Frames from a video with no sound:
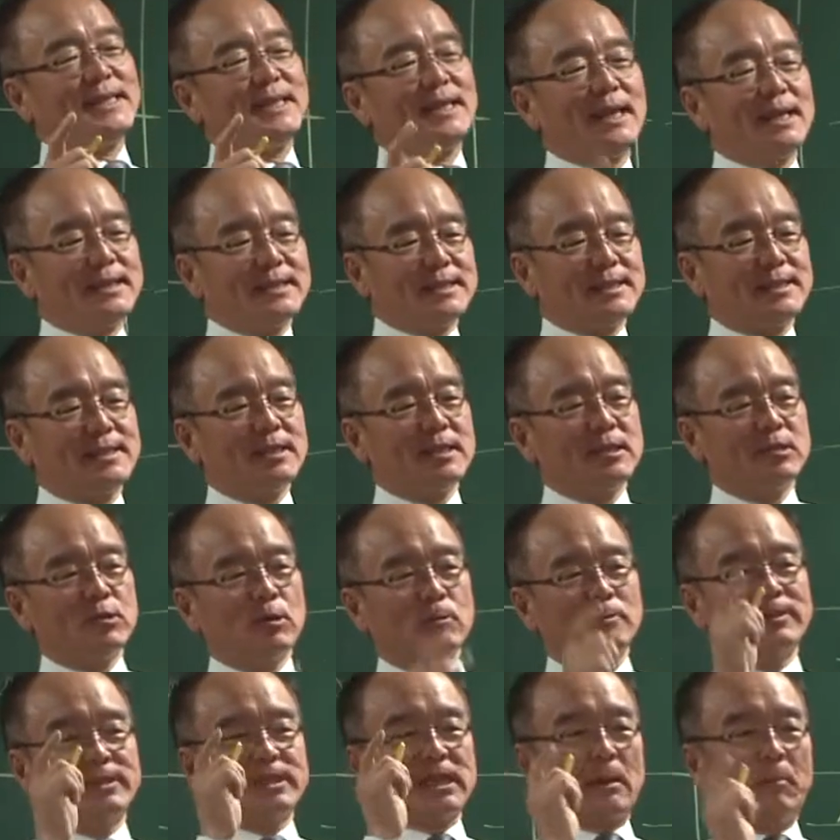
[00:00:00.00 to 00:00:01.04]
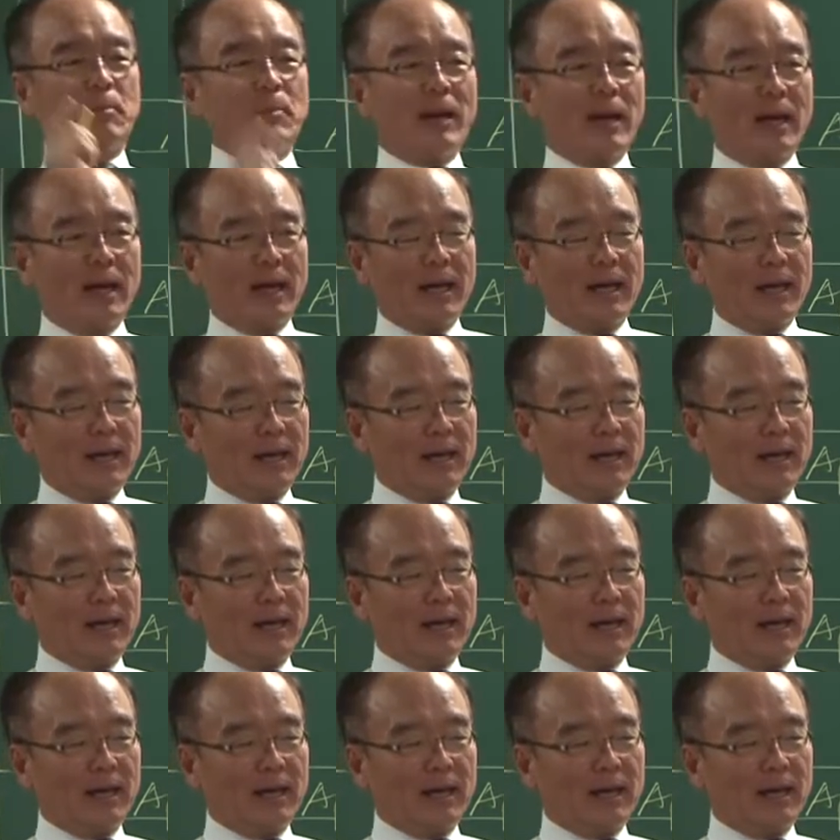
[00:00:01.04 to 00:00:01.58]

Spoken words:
elasticity of supply